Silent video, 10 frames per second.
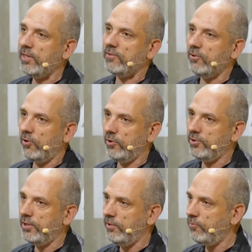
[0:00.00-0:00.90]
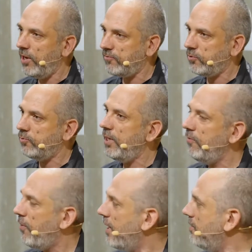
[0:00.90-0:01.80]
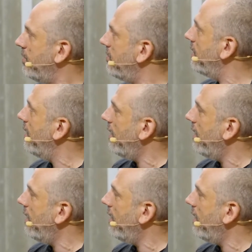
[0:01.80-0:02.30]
technology and we have to reinvent it,